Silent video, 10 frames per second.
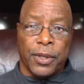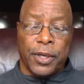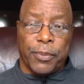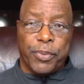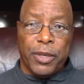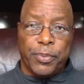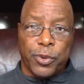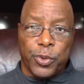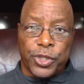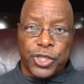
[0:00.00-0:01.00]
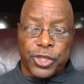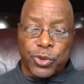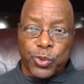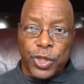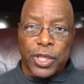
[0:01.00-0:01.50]
The people would just
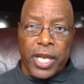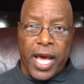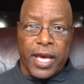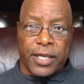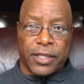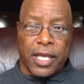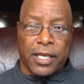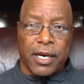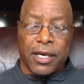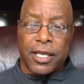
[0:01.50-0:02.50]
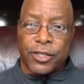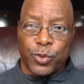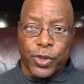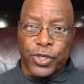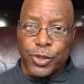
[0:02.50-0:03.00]
realize that God has
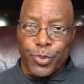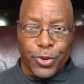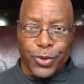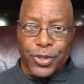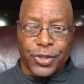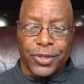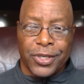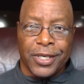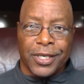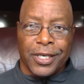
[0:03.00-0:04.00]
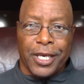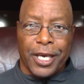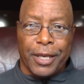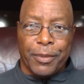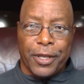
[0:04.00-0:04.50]
worked a miracle
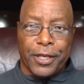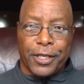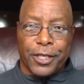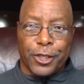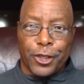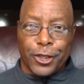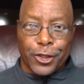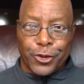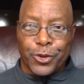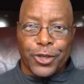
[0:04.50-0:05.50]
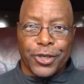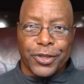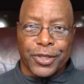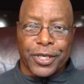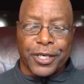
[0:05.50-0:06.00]
in a
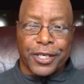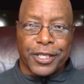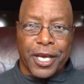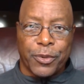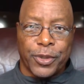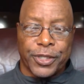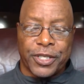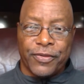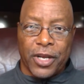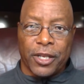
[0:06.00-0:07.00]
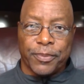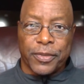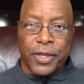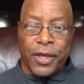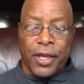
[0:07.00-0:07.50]
drug that was
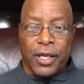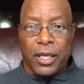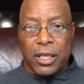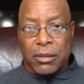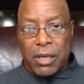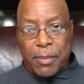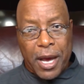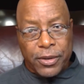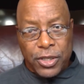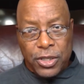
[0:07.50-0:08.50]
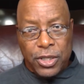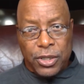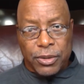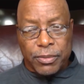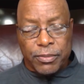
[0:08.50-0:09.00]
developed in about a
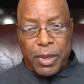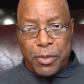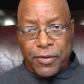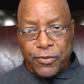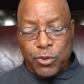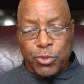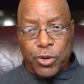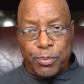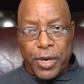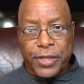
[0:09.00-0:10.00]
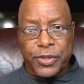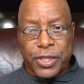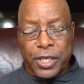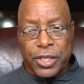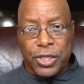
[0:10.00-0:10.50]
year, maybe a few more months
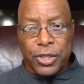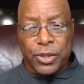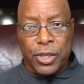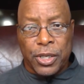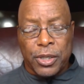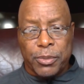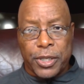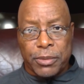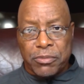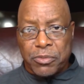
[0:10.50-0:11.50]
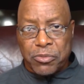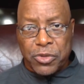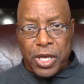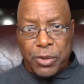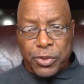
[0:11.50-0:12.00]
than a year, but
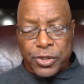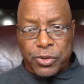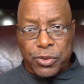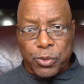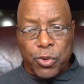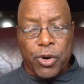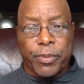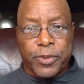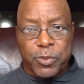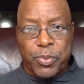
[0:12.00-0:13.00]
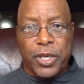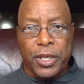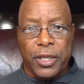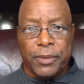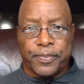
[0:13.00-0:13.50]
it was warp
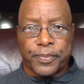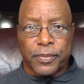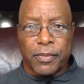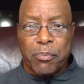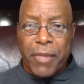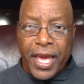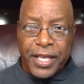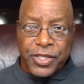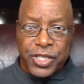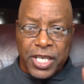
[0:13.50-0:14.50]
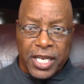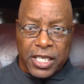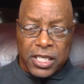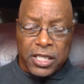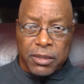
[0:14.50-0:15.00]
speed. Man said it
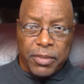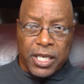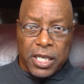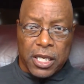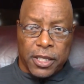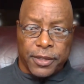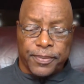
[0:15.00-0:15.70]
couldn't be done.